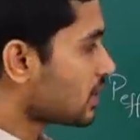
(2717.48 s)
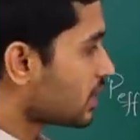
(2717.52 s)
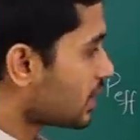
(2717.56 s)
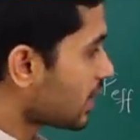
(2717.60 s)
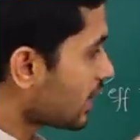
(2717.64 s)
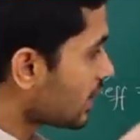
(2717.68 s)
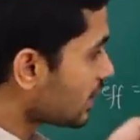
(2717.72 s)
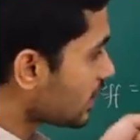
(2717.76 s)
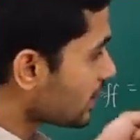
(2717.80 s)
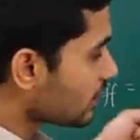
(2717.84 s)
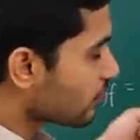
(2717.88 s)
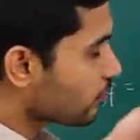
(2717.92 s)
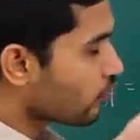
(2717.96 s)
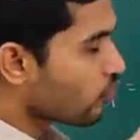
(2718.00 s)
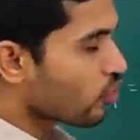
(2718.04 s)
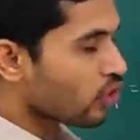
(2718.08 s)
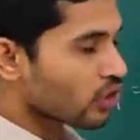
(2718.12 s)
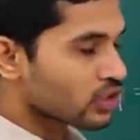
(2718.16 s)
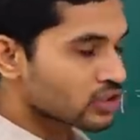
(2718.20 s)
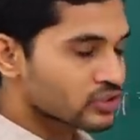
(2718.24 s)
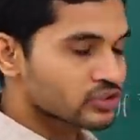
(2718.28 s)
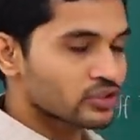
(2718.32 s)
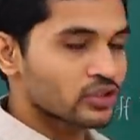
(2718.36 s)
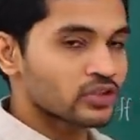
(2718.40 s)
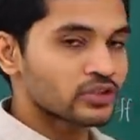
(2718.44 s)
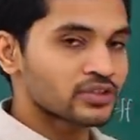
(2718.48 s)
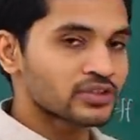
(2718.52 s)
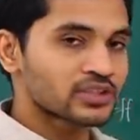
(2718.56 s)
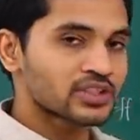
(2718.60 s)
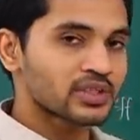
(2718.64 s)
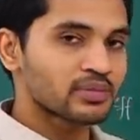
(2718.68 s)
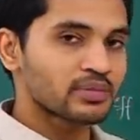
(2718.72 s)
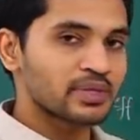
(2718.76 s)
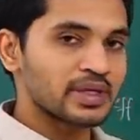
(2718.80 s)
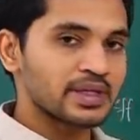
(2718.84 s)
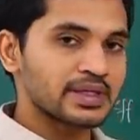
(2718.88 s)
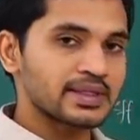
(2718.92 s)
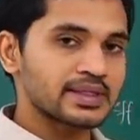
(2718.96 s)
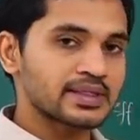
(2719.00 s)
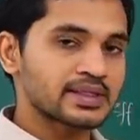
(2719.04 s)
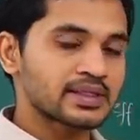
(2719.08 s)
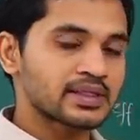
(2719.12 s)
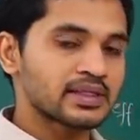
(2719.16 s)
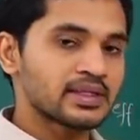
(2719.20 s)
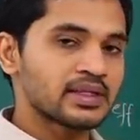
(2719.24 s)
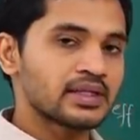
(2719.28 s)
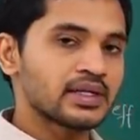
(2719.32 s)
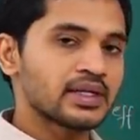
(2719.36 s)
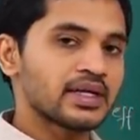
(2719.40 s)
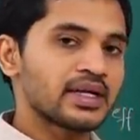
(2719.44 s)
then it falls onto the mirror,
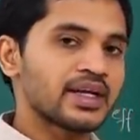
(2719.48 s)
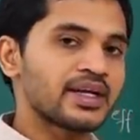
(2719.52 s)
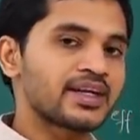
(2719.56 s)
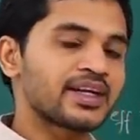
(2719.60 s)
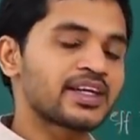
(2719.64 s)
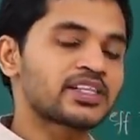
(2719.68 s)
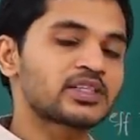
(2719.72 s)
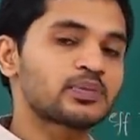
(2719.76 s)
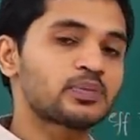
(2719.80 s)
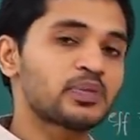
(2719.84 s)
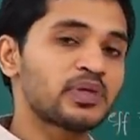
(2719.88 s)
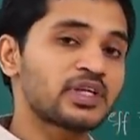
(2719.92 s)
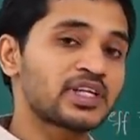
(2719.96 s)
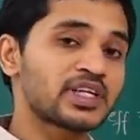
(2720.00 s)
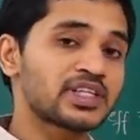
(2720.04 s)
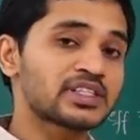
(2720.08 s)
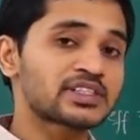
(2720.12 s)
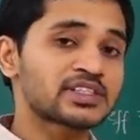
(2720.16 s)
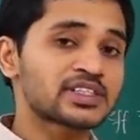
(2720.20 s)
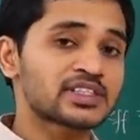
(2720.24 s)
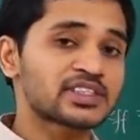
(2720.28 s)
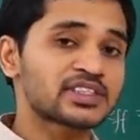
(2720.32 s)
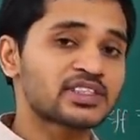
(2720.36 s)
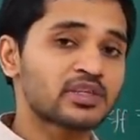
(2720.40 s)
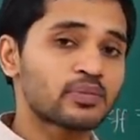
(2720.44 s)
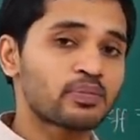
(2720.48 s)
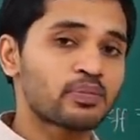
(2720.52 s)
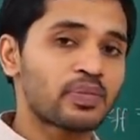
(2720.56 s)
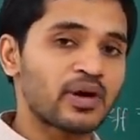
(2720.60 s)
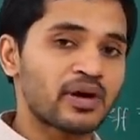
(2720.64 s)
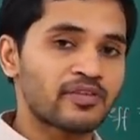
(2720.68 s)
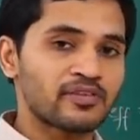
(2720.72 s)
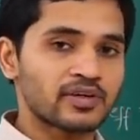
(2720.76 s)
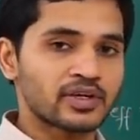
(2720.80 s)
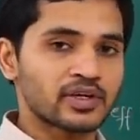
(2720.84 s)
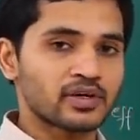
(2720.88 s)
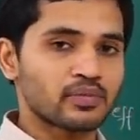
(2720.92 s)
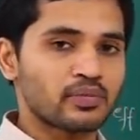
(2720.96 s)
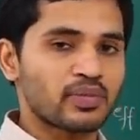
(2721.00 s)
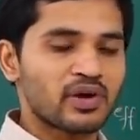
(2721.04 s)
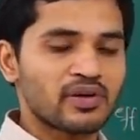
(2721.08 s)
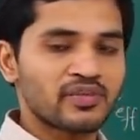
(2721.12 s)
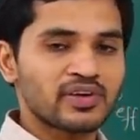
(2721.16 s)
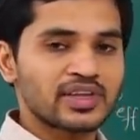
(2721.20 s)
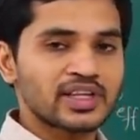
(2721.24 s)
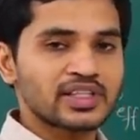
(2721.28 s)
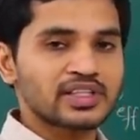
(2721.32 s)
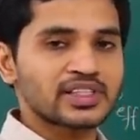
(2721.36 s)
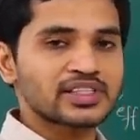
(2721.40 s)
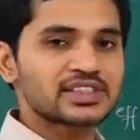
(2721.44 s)
it experiences the power,
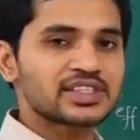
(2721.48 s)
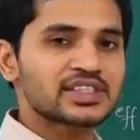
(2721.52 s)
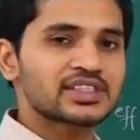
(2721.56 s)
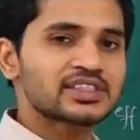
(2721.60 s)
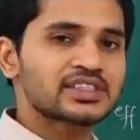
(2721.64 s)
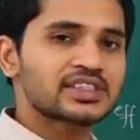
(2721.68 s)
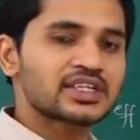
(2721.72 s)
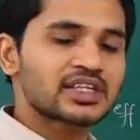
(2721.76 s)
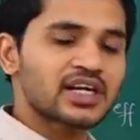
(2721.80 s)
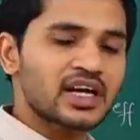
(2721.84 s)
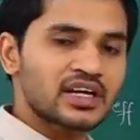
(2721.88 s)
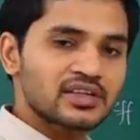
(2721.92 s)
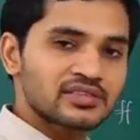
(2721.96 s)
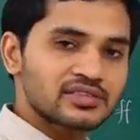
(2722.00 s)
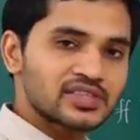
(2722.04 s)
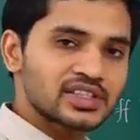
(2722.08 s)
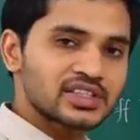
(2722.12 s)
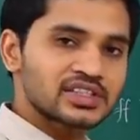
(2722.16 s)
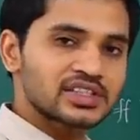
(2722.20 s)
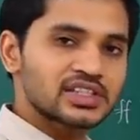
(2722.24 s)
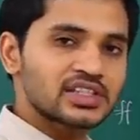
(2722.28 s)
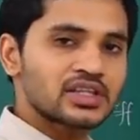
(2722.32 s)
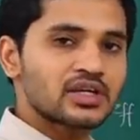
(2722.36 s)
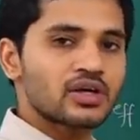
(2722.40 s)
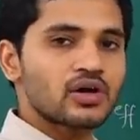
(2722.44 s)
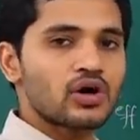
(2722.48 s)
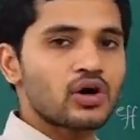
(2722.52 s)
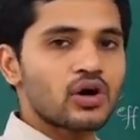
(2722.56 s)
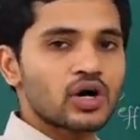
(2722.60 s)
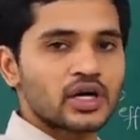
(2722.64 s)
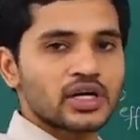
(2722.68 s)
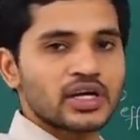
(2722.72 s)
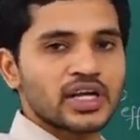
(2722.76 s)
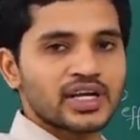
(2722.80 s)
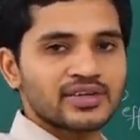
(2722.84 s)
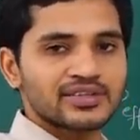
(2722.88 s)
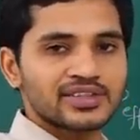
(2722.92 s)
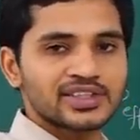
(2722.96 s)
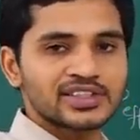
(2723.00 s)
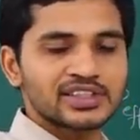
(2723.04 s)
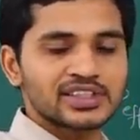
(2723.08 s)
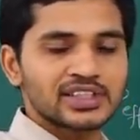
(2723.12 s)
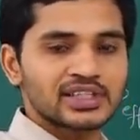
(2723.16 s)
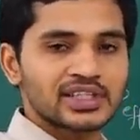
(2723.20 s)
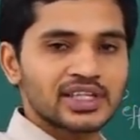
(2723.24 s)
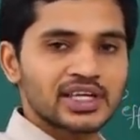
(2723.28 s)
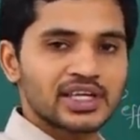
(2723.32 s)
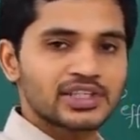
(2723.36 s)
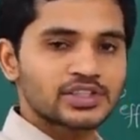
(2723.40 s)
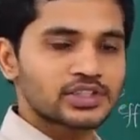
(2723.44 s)
power in the sense the converging or
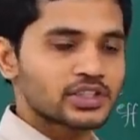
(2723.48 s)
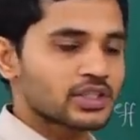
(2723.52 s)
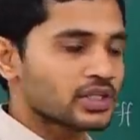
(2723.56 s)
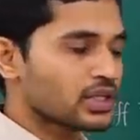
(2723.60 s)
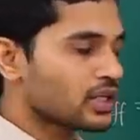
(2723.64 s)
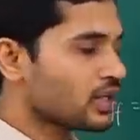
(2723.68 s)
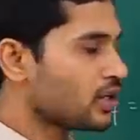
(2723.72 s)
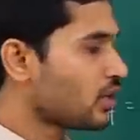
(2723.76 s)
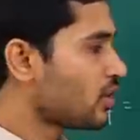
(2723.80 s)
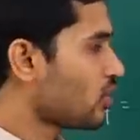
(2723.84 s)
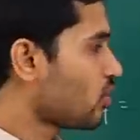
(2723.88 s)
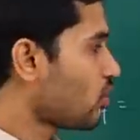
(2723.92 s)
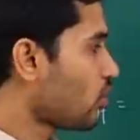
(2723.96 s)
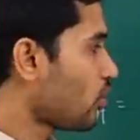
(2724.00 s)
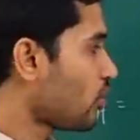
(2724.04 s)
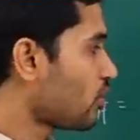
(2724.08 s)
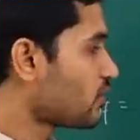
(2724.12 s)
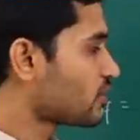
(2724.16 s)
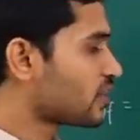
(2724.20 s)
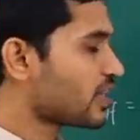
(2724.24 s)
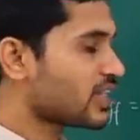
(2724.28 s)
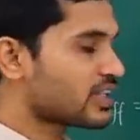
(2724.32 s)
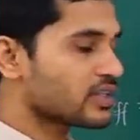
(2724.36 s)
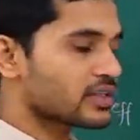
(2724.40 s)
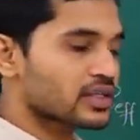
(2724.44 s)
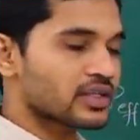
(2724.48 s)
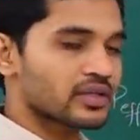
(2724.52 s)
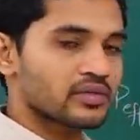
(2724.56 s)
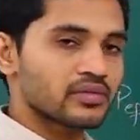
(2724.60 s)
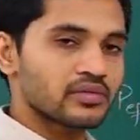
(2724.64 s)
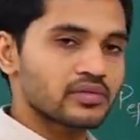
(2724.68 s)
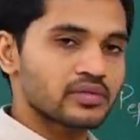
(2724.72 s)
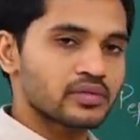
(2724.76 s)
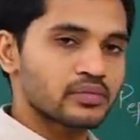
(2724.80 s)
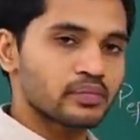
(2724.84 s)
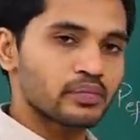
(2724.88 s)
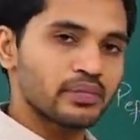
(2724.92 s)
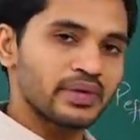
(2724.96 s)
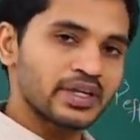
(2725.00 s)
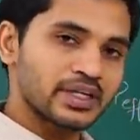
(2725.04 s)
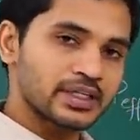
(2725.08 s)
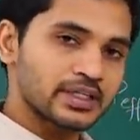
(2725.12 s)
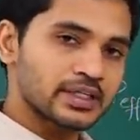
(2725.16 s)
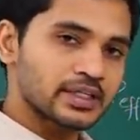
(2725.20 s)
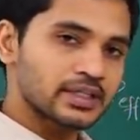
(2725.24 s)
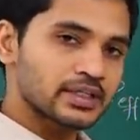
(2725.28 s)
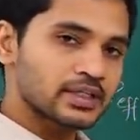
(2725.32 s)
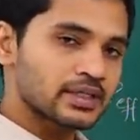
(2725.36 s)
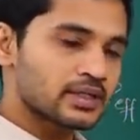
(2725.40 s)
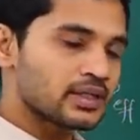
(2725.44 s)
diverging nature of that
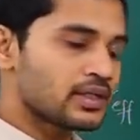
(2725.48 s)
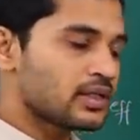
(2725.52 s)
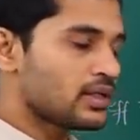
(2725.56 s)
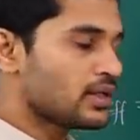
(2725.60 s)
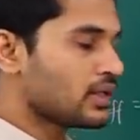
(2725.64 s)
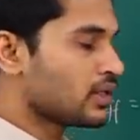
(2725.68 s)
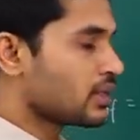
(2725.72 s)
mirror.